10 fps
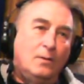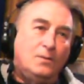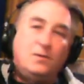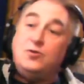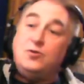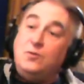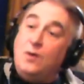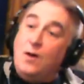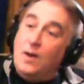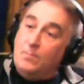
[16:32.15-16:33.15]
Uh, Stitch in
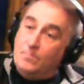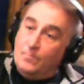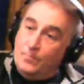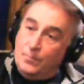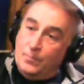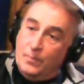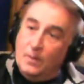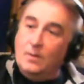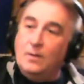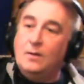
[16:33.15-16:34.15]
Time. Mm-hmm.
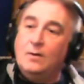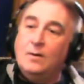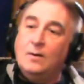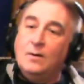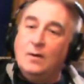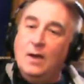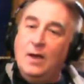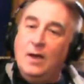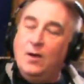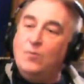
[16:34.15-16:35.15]

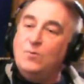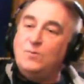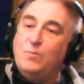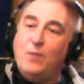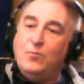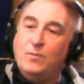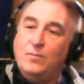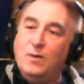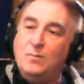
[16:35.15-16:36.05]
And I always remembered him.